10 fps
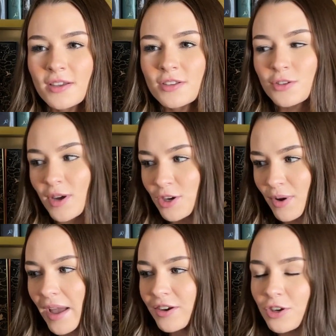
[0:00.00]
So I knew
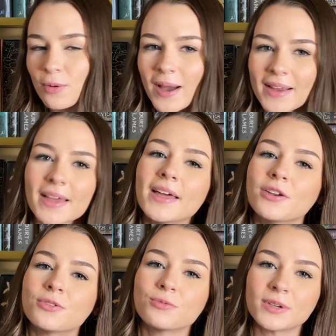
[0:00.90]
I had to go back
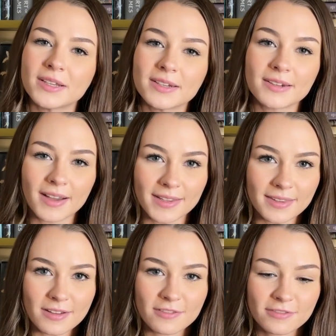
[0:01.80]
and read Not in
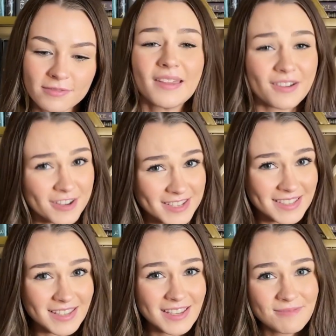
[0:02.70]
Love. And
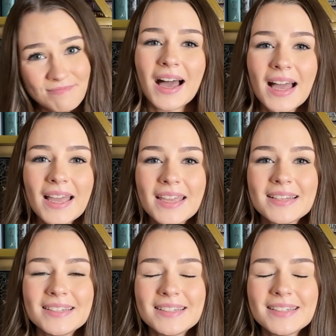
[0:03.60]
honestly,
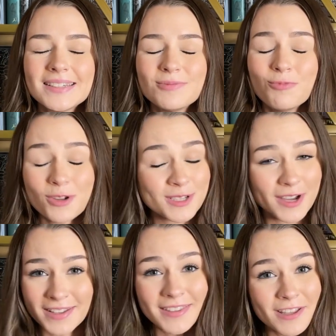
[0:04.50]
I was
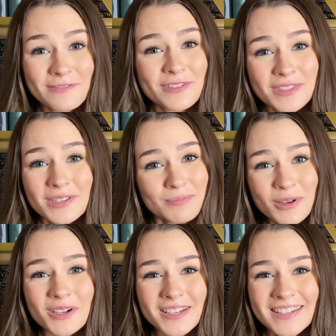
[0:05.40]
not in love with this
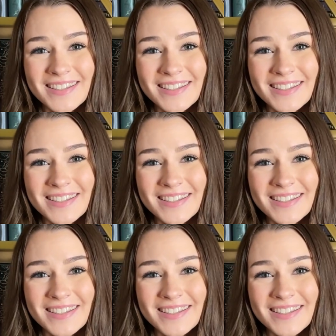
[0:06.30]
book.